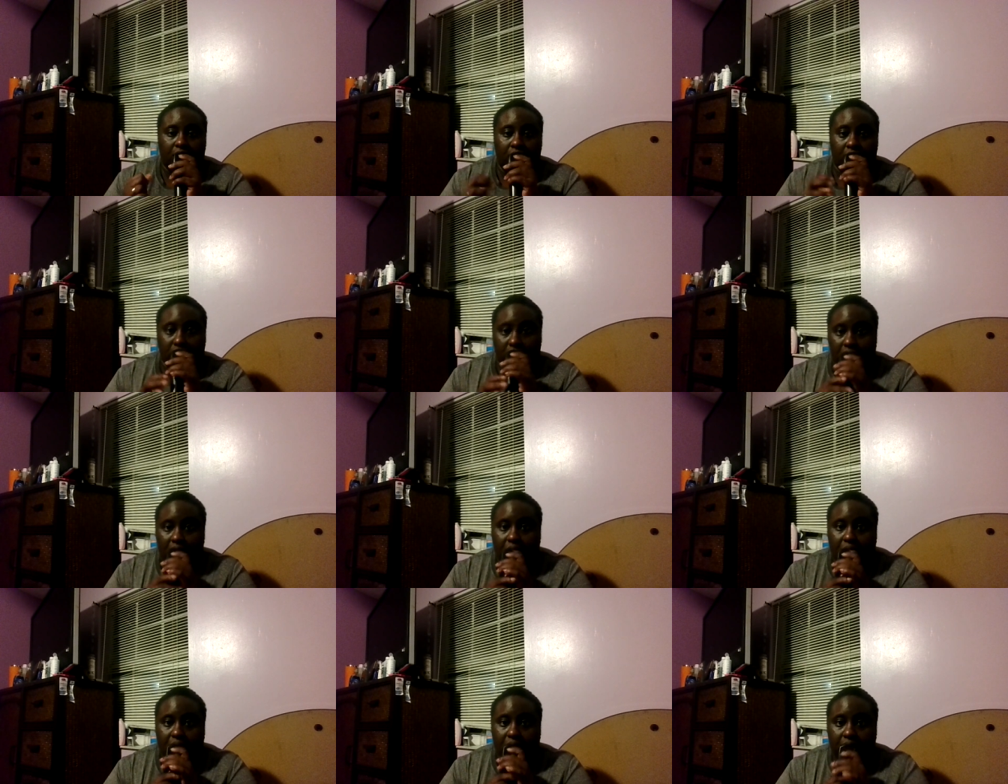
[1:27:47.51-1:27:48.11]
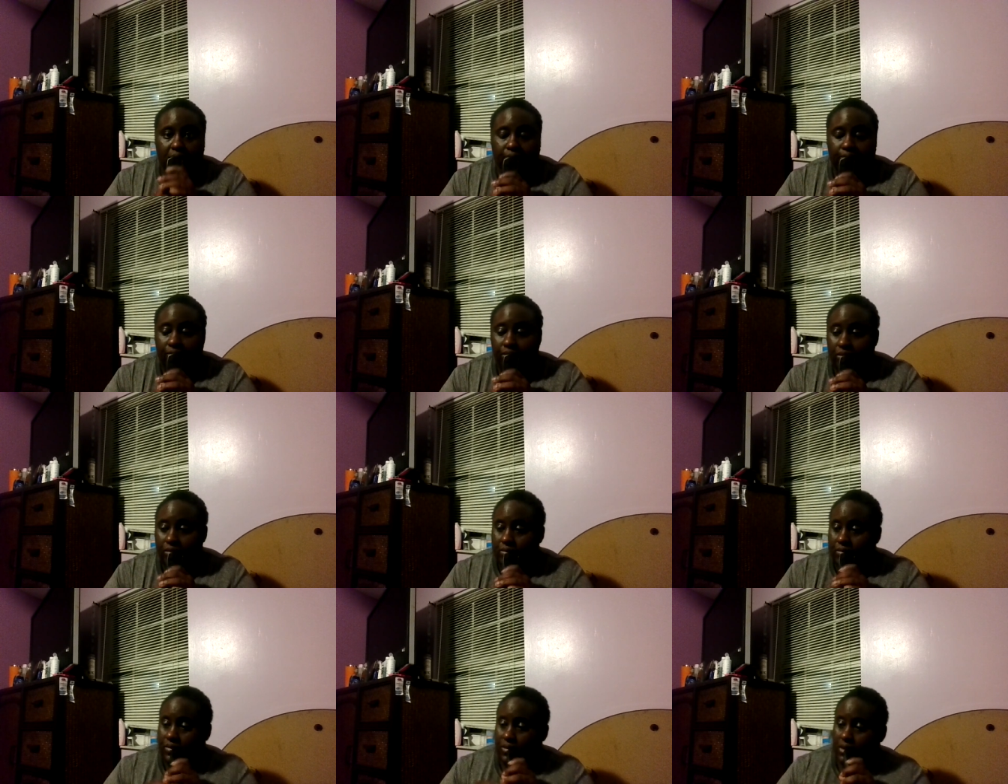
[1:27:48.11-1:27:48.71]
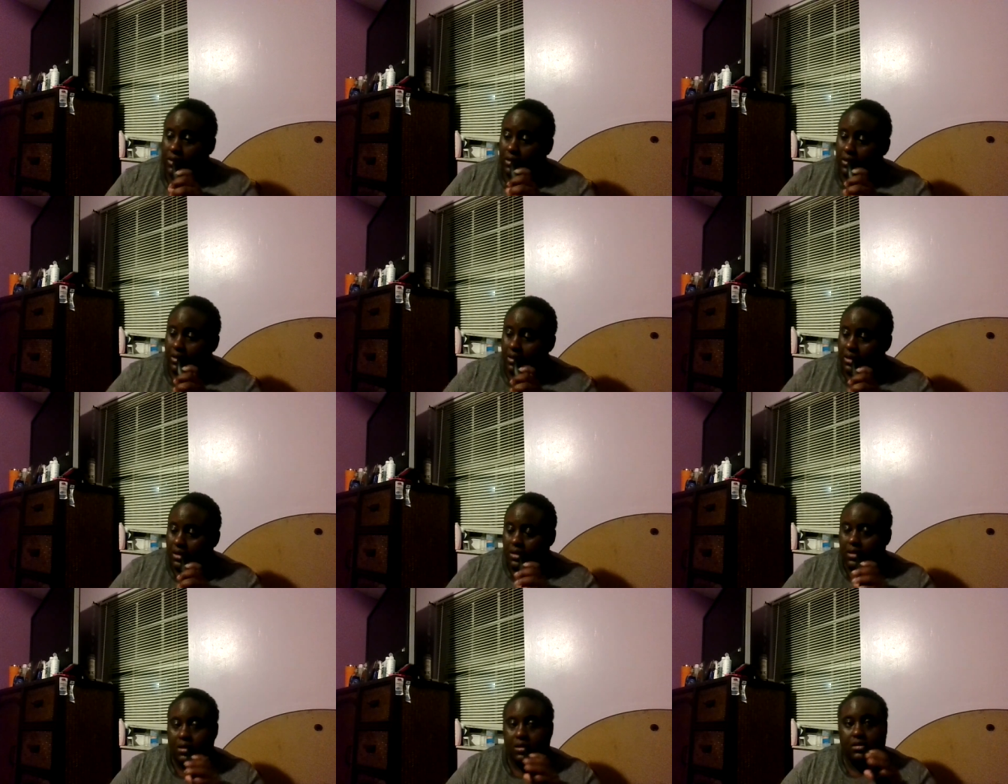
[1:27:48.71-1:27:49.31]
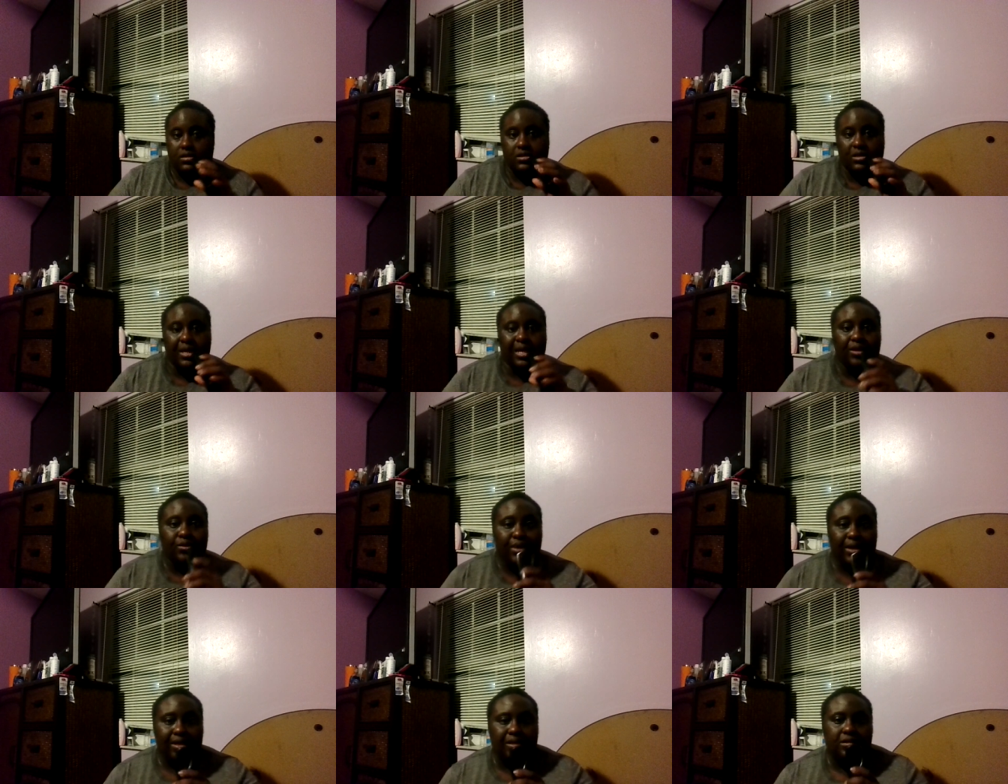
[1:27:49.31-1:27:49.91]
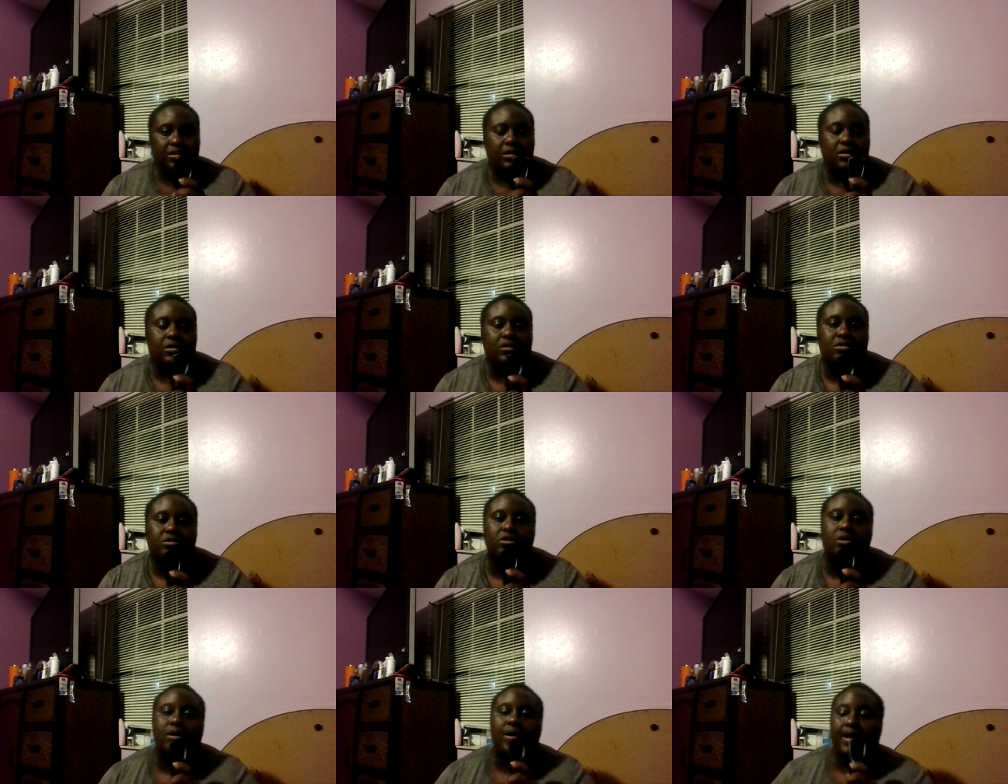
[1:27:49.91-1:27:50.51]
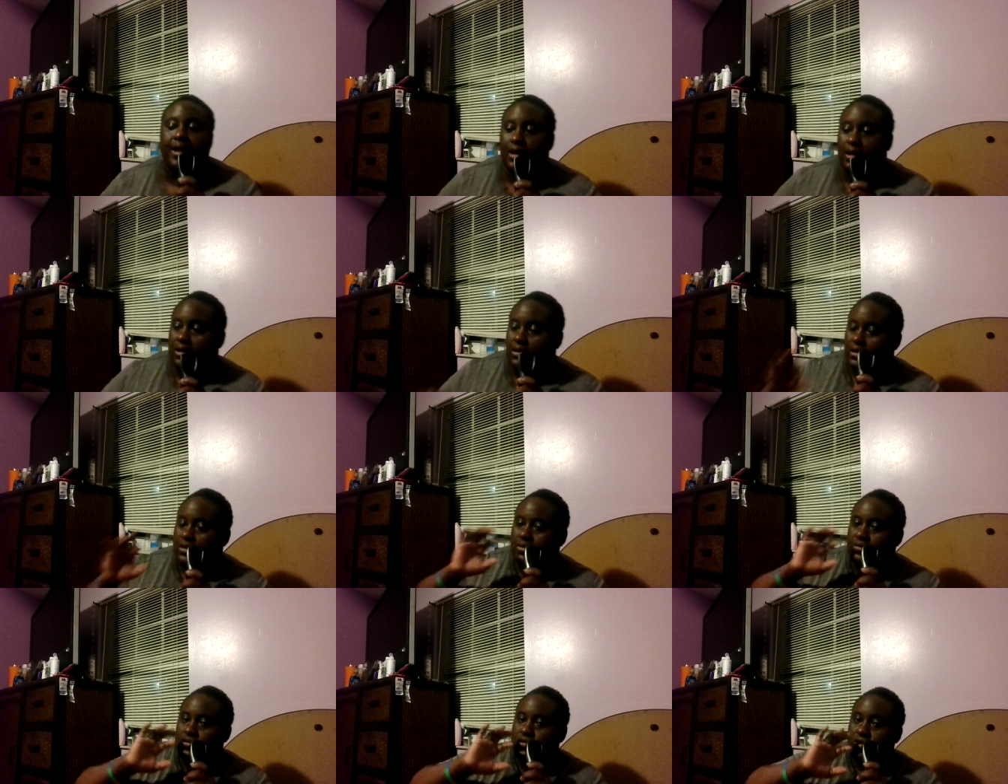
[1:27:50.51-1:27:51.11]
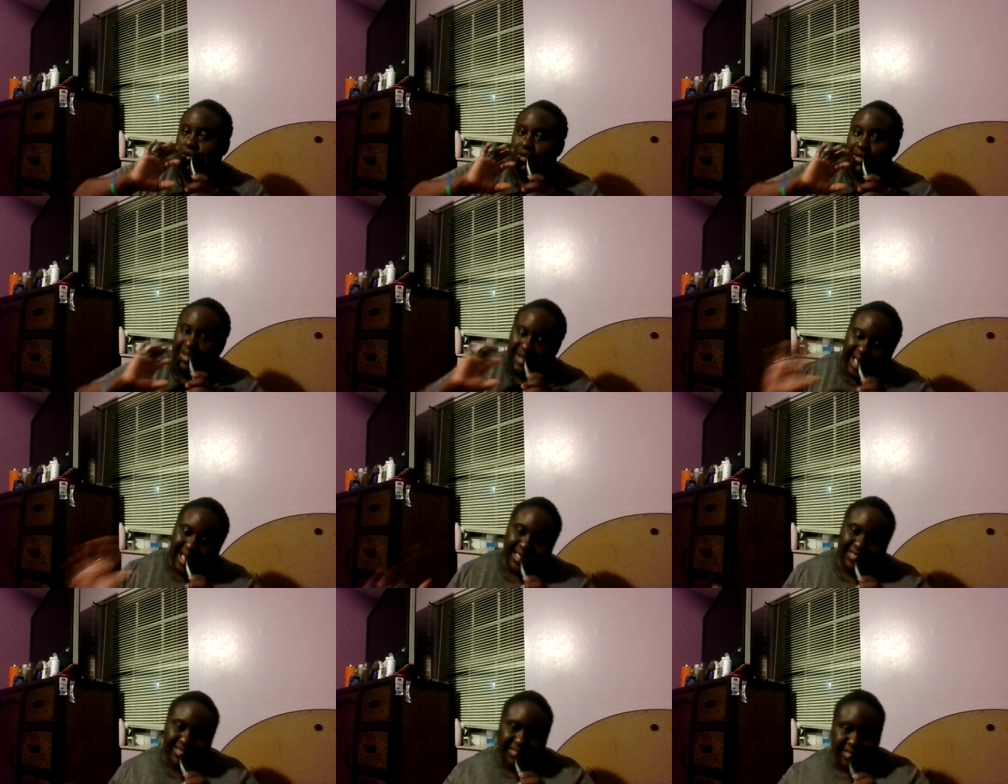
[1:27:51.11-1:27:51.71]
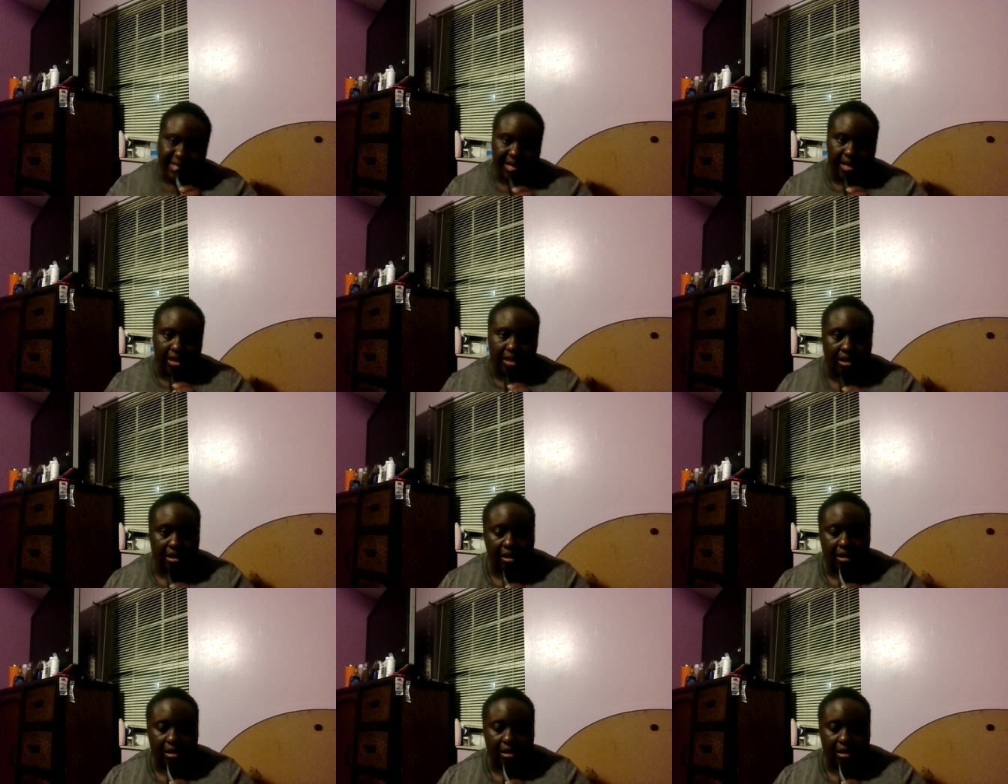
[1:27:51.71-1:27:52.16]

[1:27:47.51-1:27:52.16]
So you know what I mean? So anyway, so so last thing.